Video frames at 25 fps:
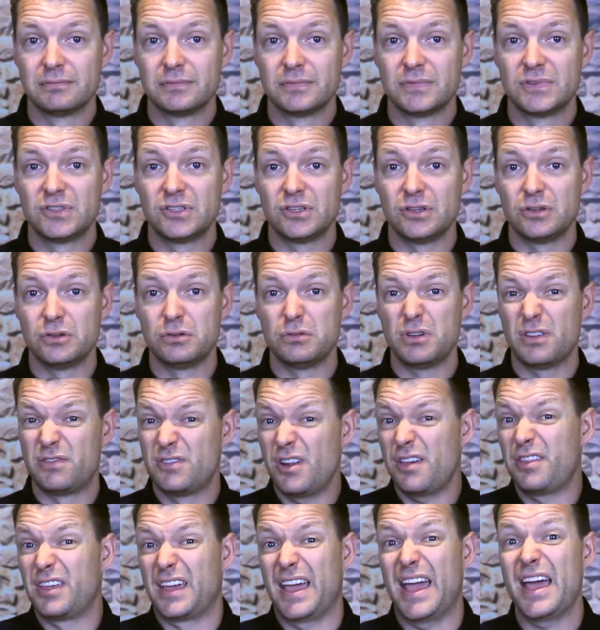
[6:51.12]
to, if
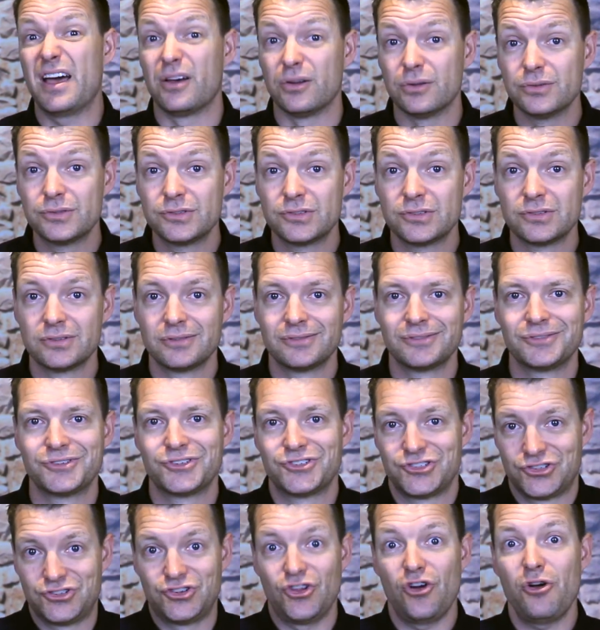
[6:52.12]
nothing else,
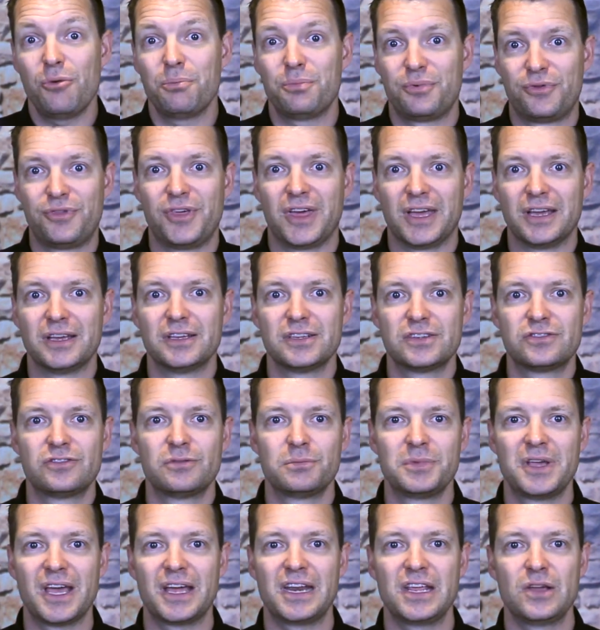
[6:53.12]
stop things from
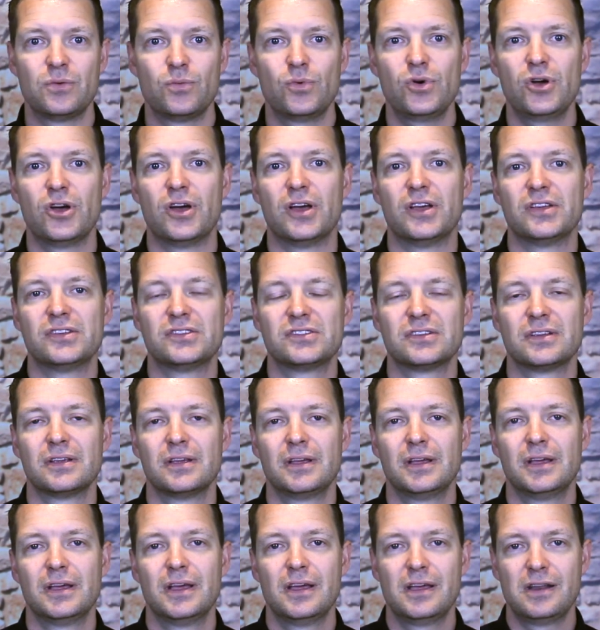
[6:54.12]
getting worse.
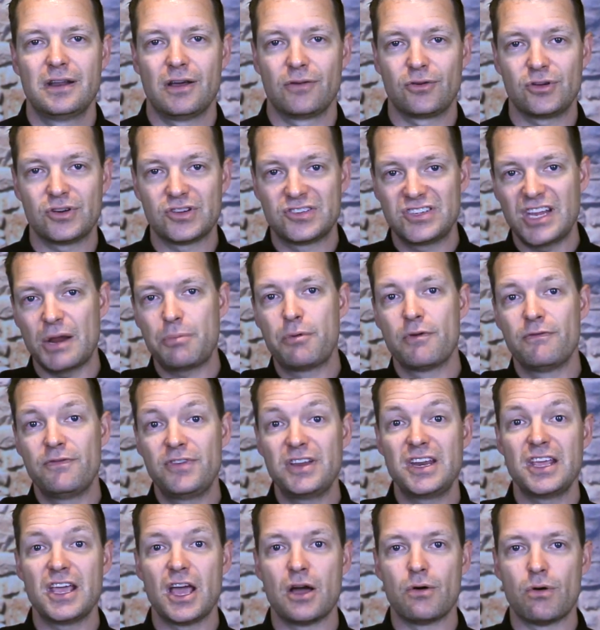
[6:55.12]
Now, I've got a separate
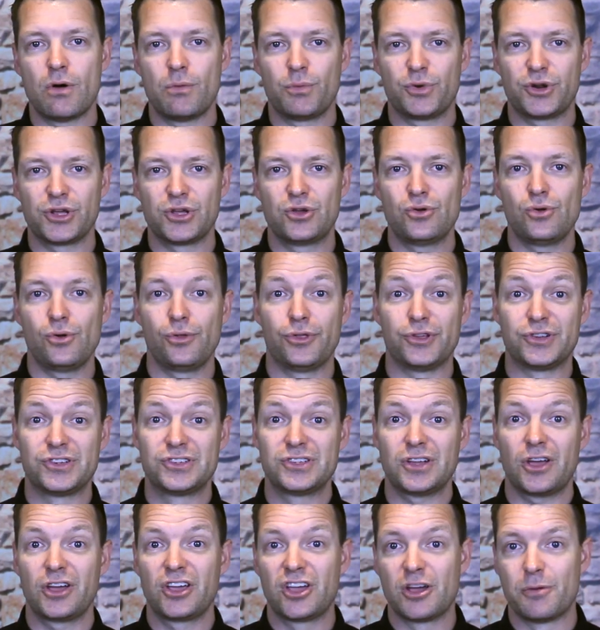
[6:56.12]
video on what I call the
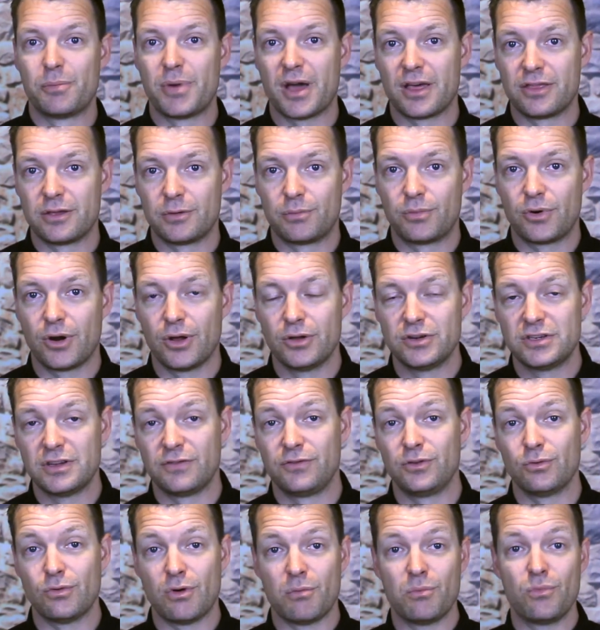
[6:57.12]
psychopath approach if
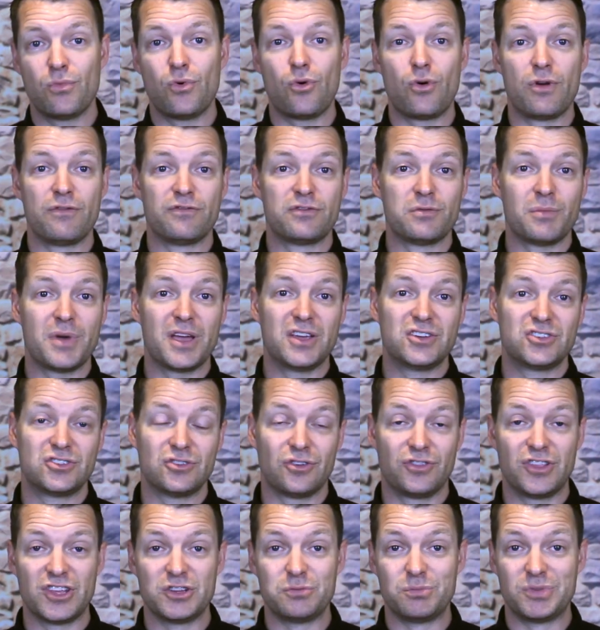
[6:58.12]
you want more information on
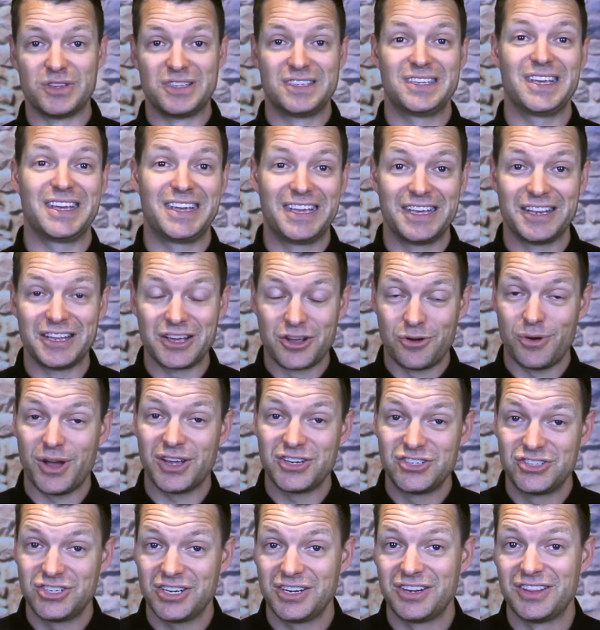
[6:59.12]
this particular
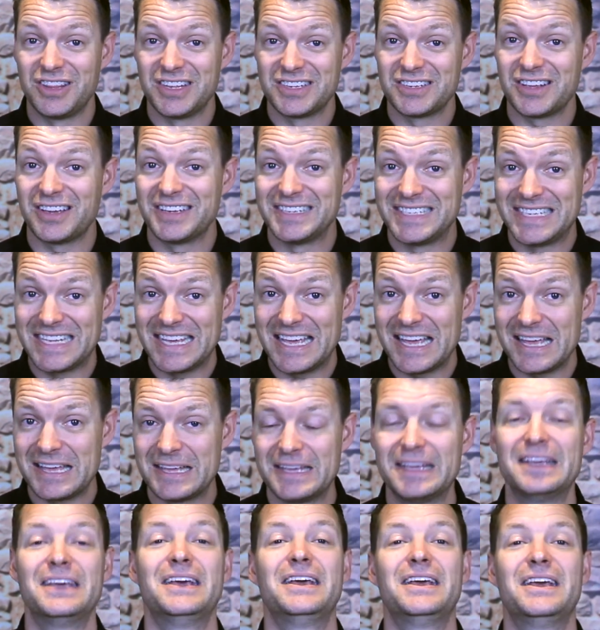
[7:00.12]
question and this idea.
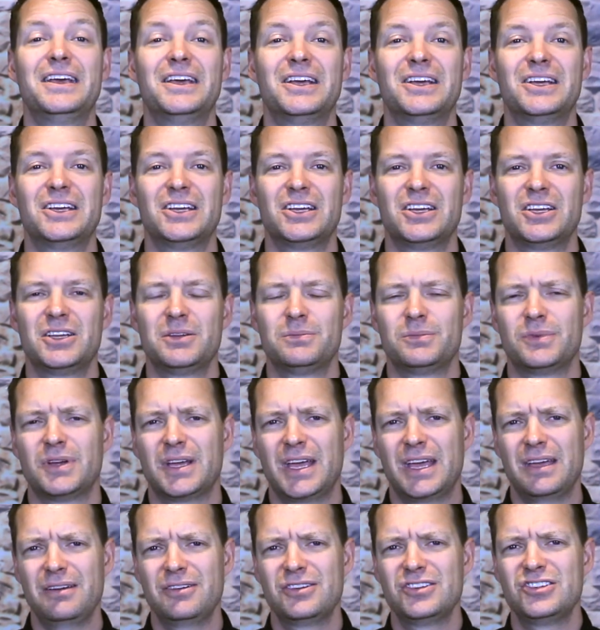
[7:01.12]
But
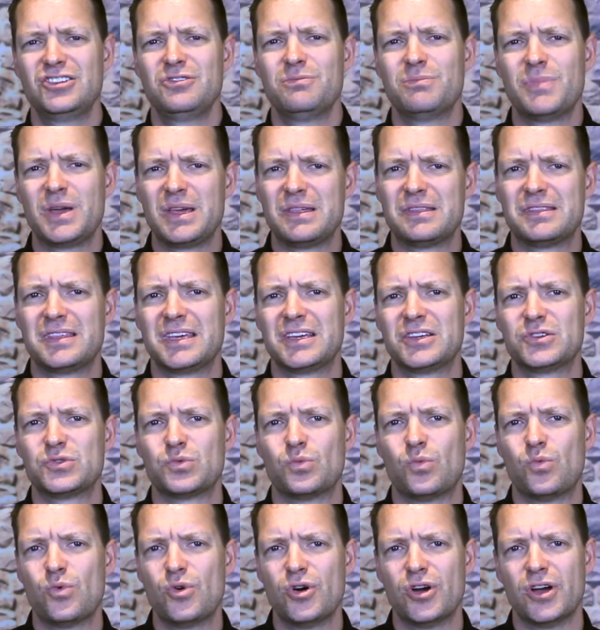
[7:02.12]
how could you make things
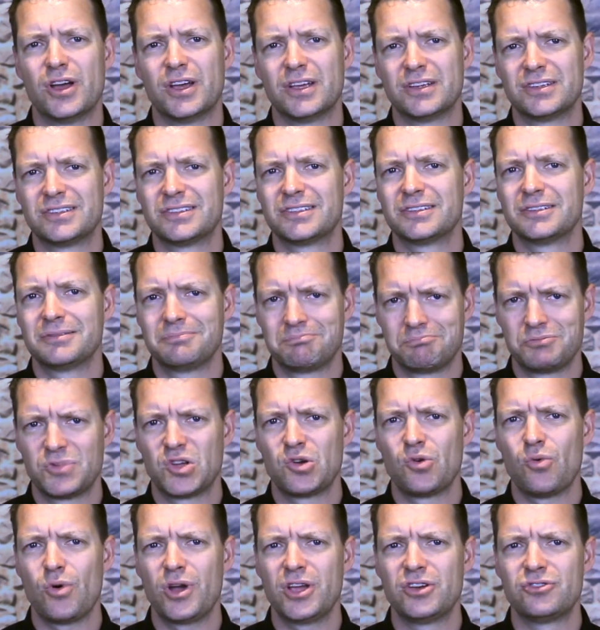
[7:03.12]
worse?
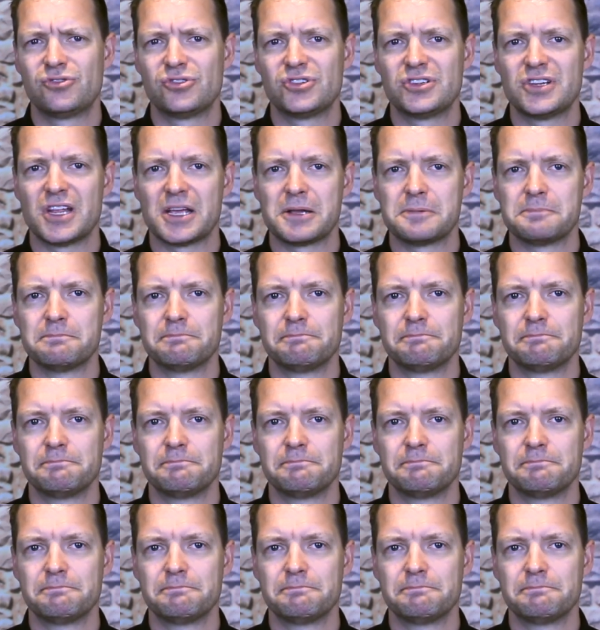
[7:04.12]
Quite interesting.